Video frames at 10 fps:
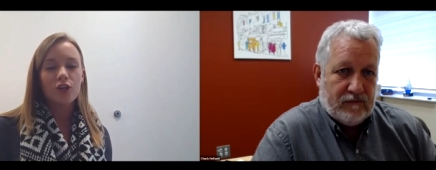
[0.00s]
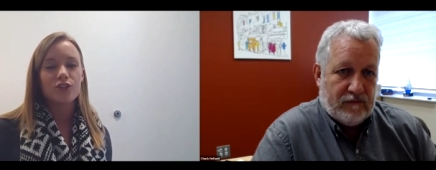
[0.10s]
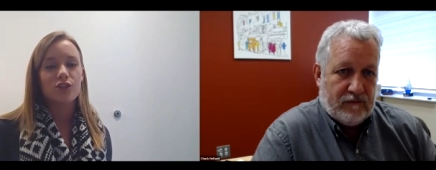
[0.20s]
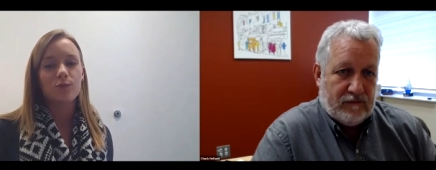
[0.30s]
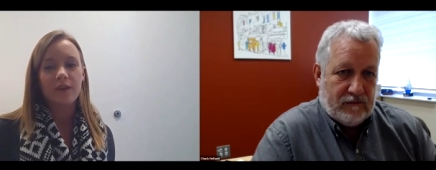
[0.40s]

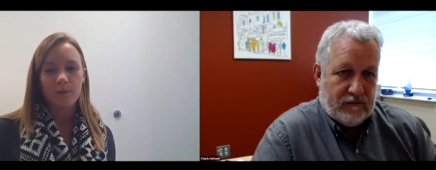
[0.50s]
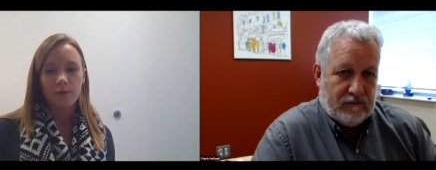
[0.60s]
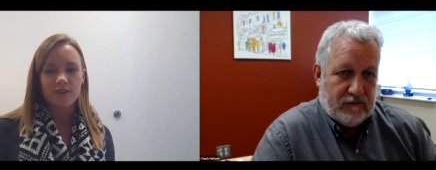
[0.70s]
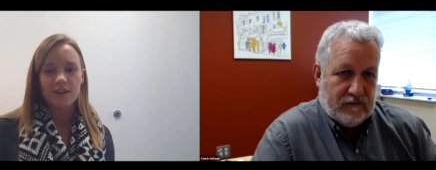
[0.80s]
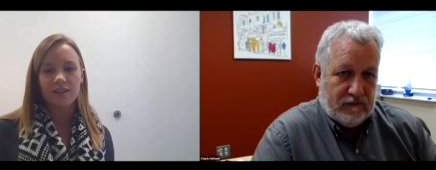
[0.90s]
Speaker 1: to be
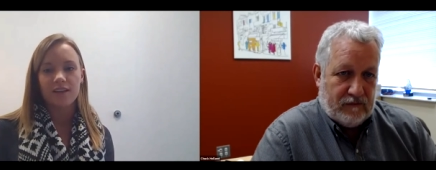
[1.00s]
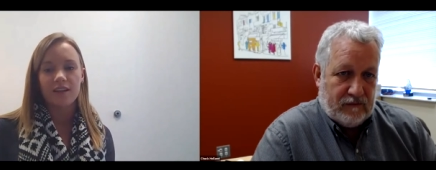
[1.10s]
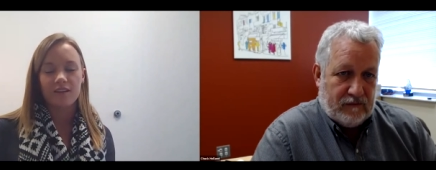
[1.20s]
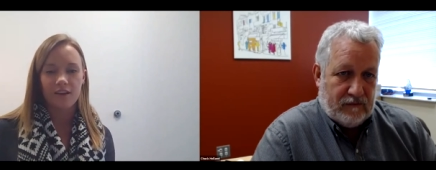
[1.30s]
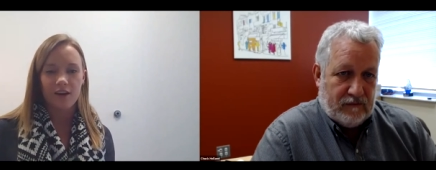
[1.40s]
able to
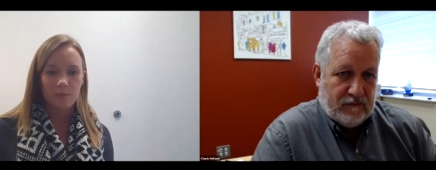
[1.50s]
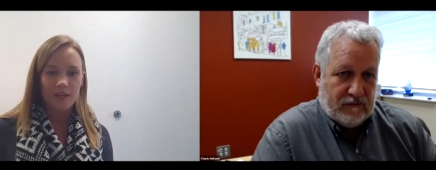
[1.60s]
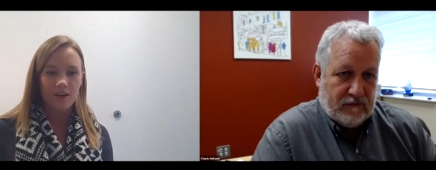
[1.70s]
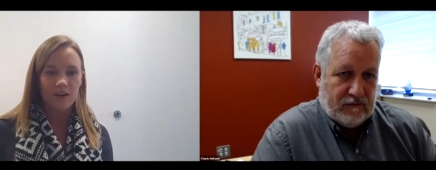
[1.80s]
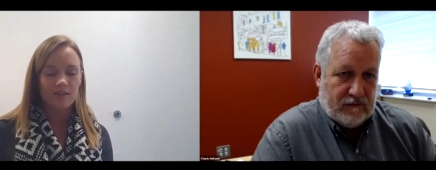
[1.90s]
lead their
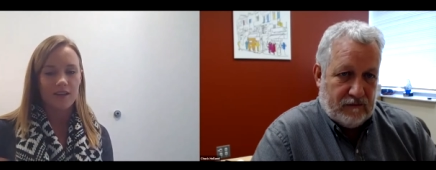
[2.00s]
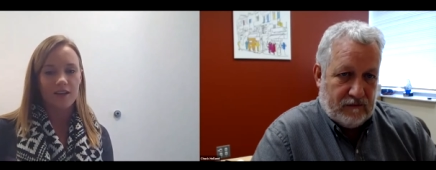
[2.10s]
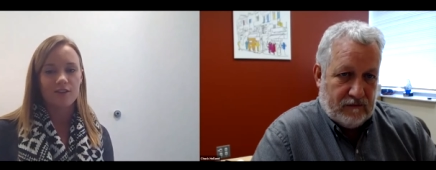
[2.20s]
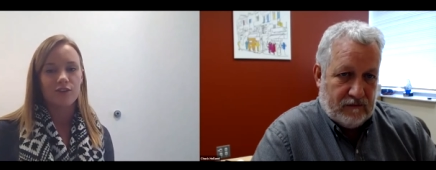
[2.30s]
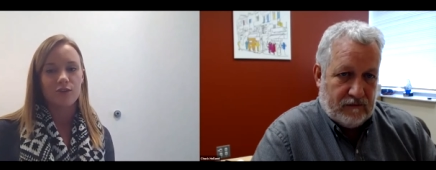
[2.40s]
peers
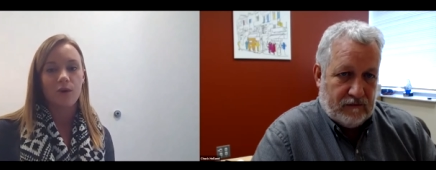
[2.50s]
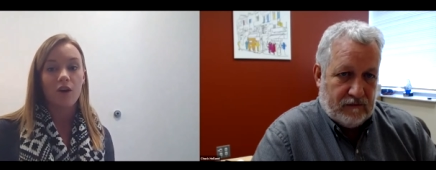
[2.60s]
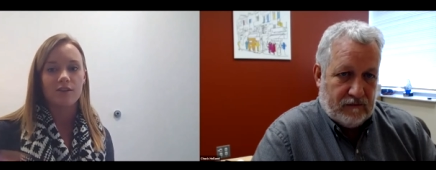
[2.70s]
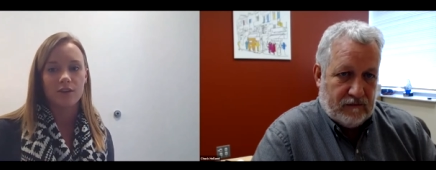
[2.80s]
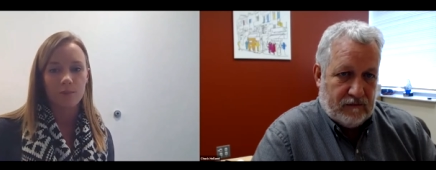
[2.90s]
into
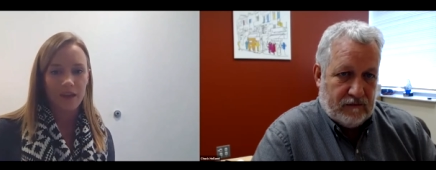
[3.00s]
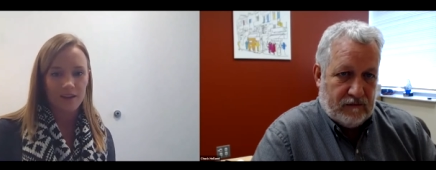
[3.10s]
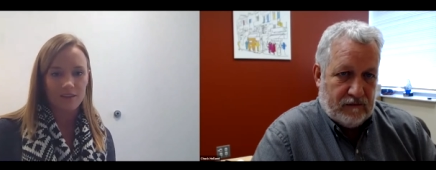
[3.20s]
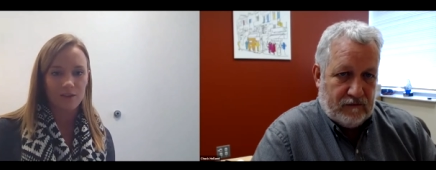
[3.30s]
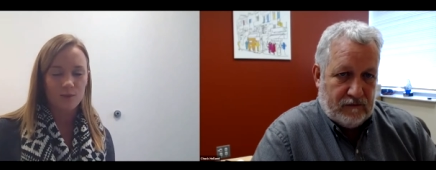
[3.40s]
also
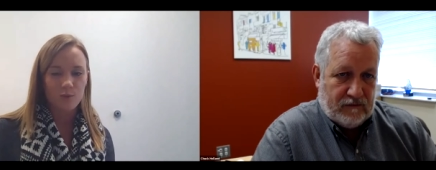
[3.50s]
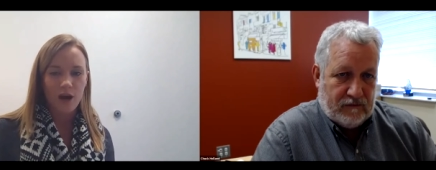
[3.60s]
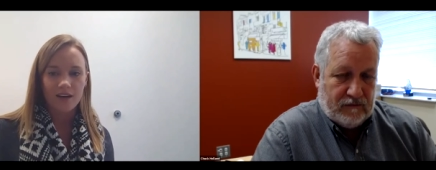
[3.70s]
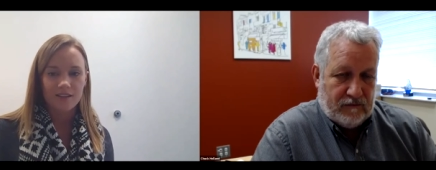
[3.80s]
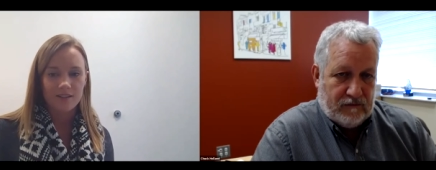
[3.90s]
making those
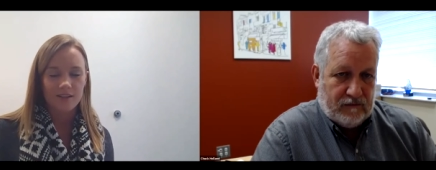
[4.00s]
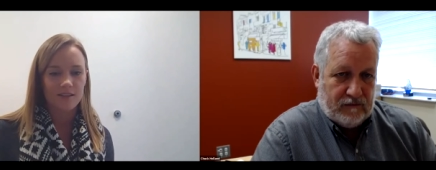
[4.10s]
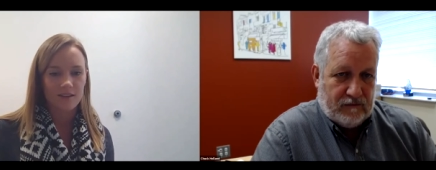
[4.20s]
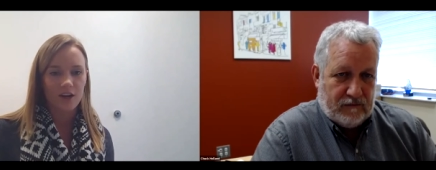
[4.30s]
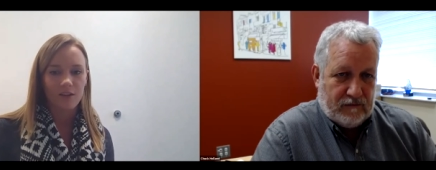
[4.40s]

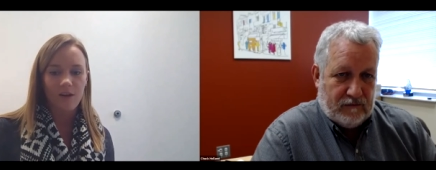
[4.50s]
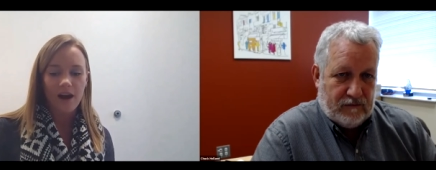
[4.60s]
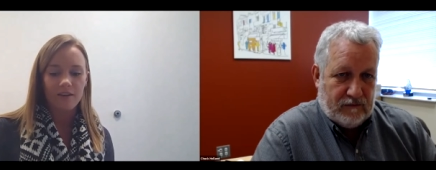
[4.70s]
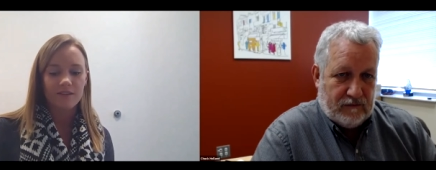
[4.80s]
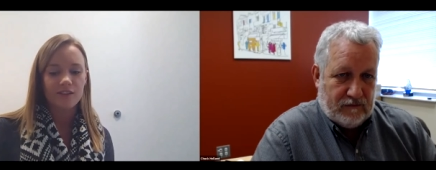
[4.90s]
practices in their
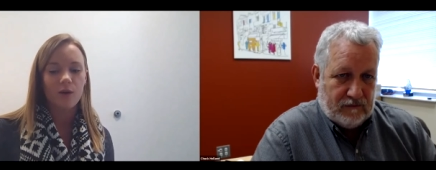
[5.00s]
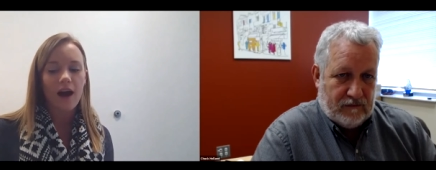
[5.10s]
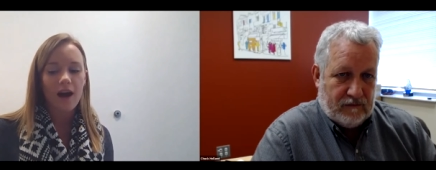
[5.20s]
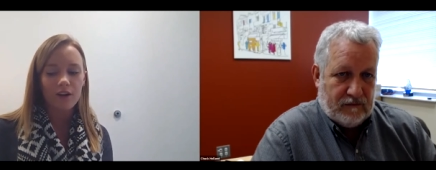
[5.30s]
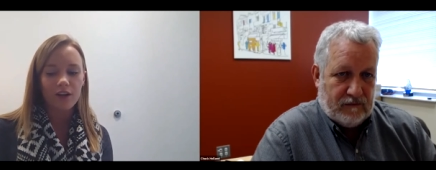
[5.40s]
lives. So
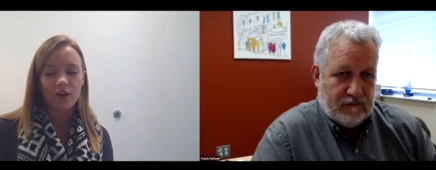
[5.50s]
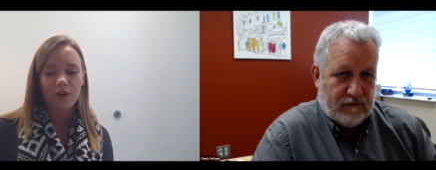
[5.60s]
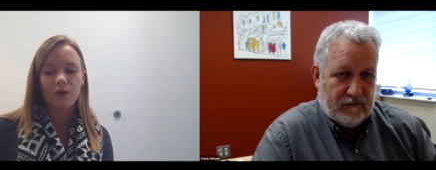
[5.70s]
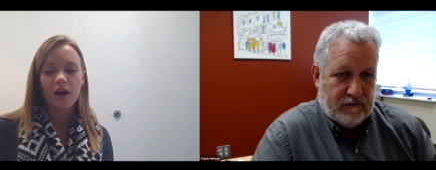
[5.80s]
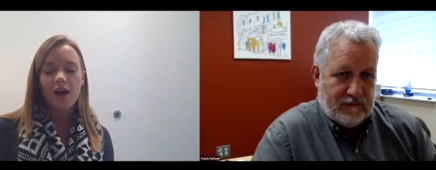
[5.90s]
how do
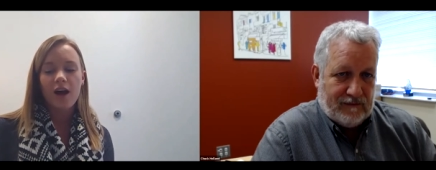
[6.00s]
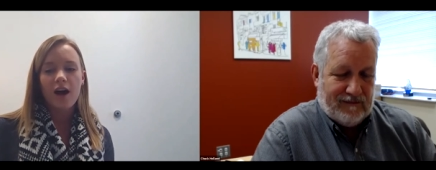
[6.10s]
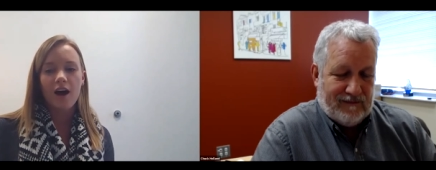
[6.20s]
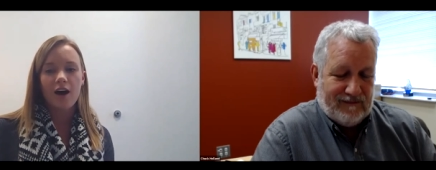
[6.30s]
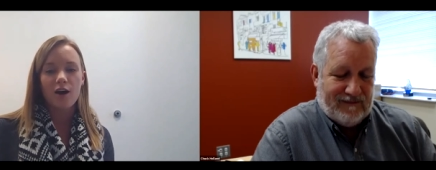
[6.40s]
you
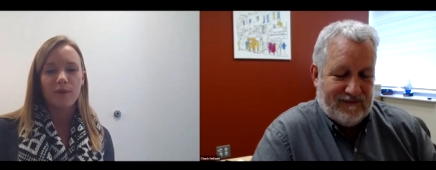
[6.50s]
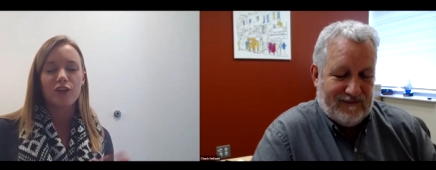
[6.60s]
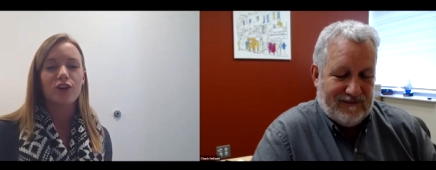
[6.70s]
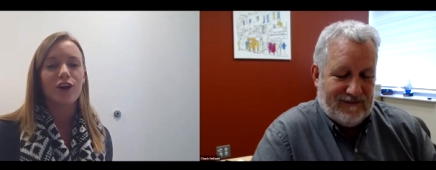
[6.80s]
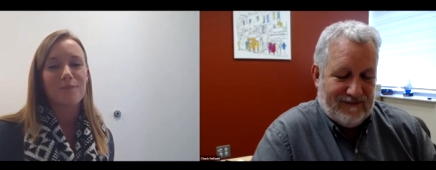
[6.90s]
um,
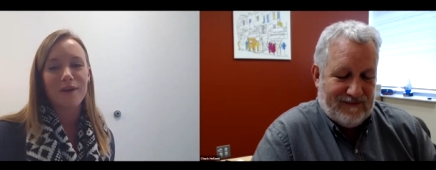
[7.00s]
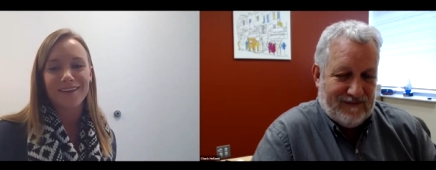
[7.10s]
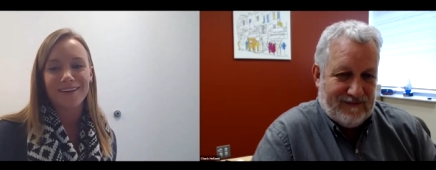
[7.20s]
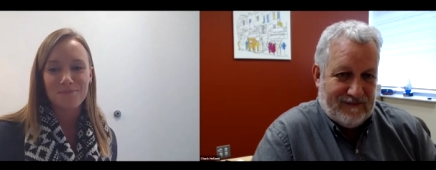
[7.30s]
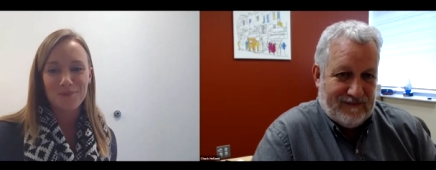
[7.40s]
in your
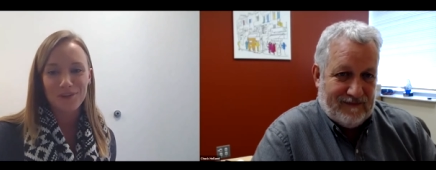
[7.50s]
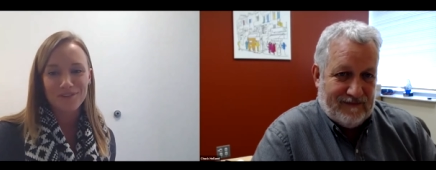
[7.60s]
opinion, move